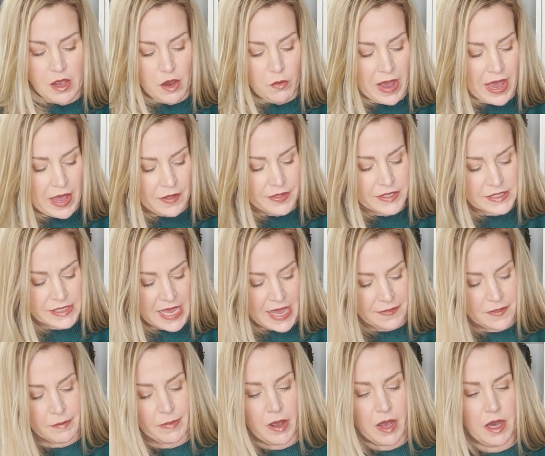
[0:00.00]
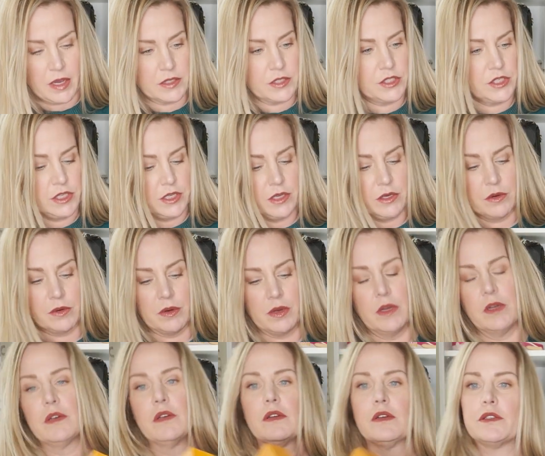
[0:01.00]
Wow, this had the box too.
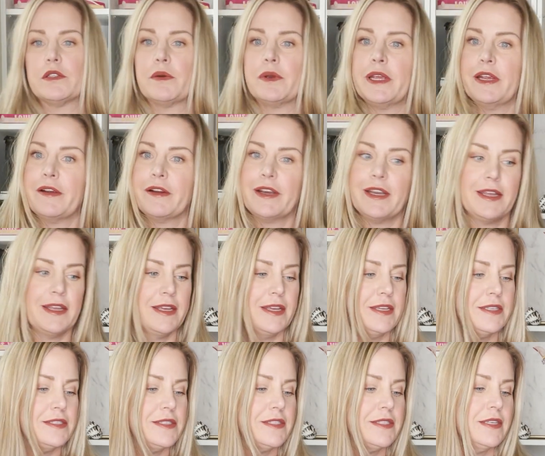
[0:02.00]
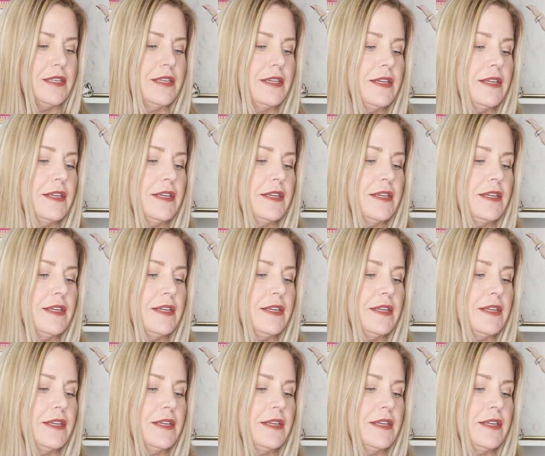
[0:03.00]
So here it is.